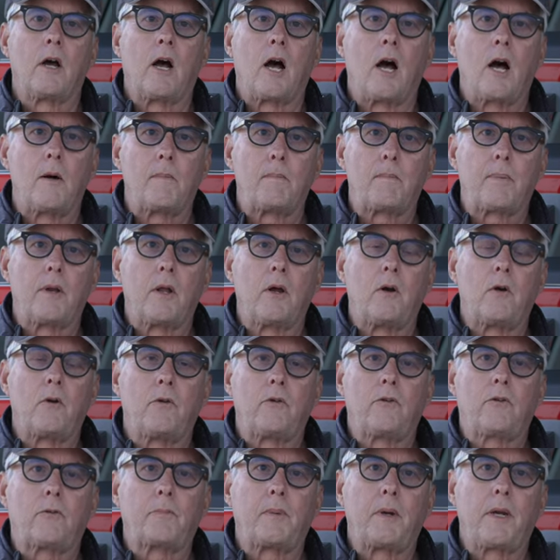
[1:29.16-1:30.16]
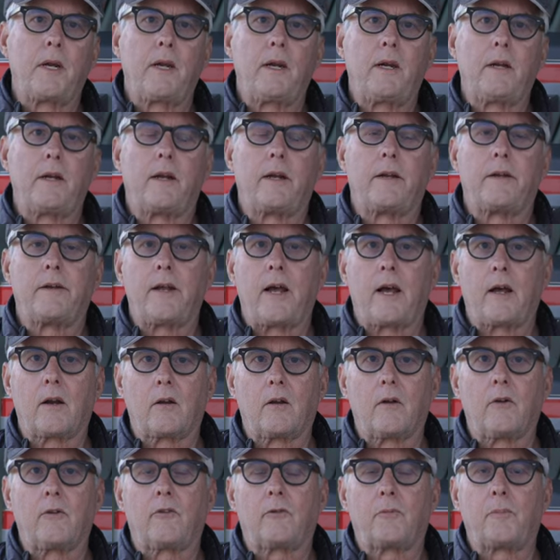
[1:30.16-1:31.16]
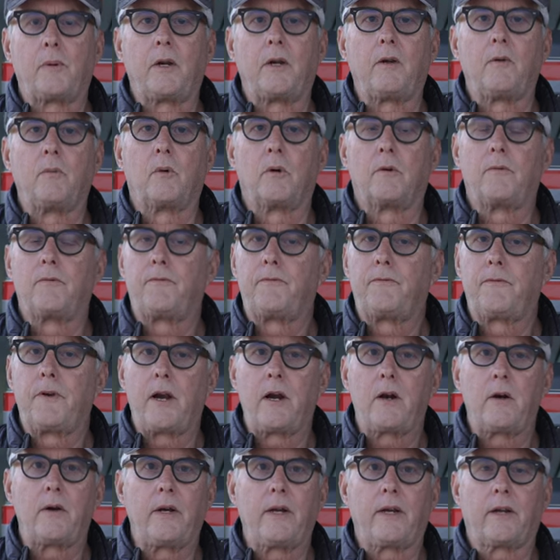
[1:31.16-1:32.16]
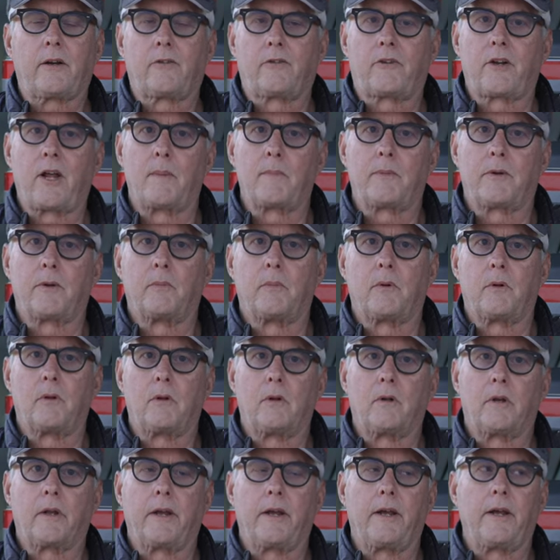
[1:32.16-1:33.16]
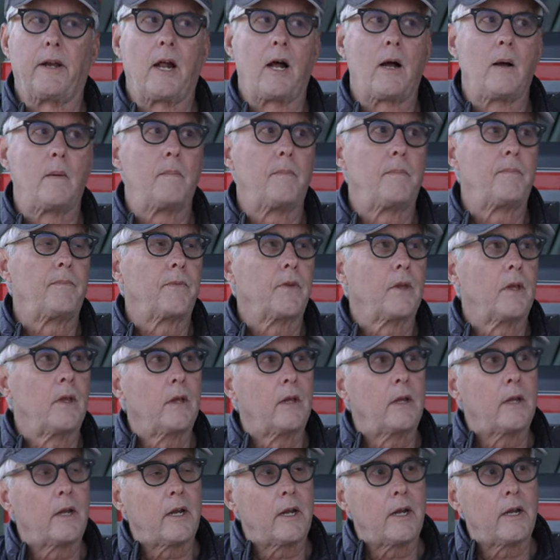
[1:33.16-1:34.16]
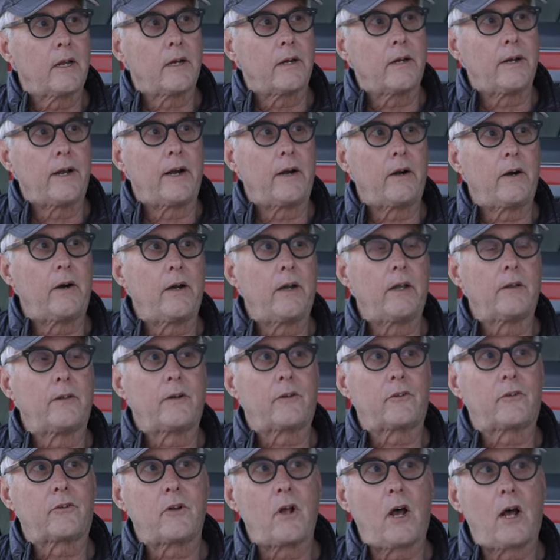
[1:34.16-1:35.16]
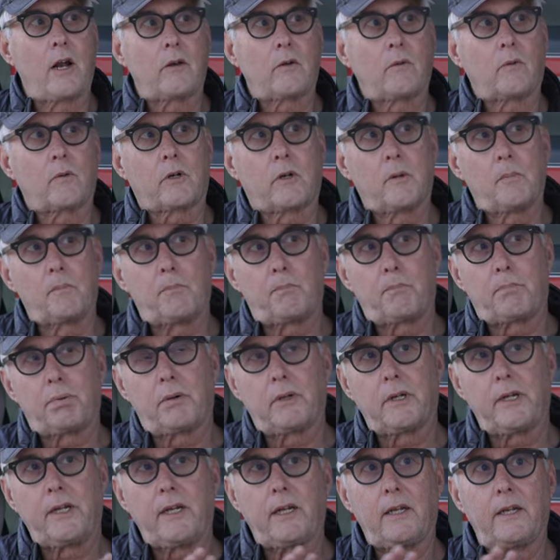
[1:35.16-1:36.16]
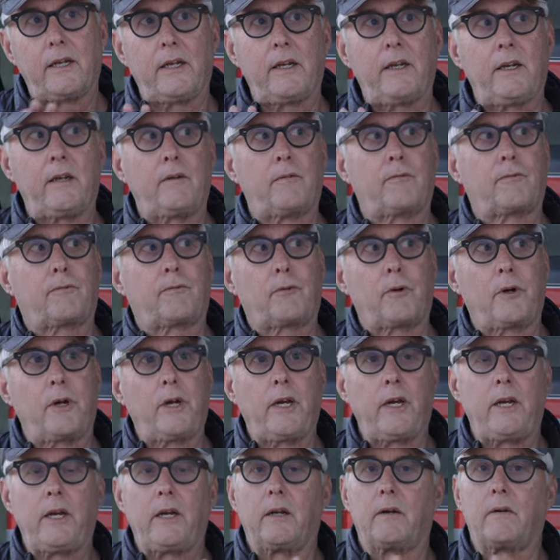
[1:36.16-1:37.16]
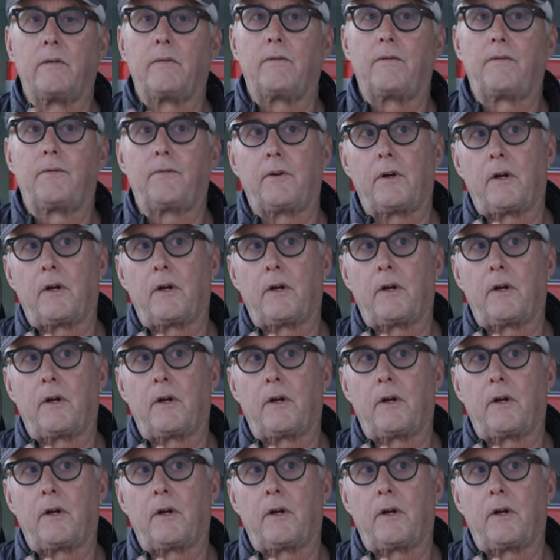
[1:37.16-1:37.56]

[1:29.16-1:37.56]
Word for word: Upload speed and download speed were very acceptable. And I'm in an area that's not completely free of,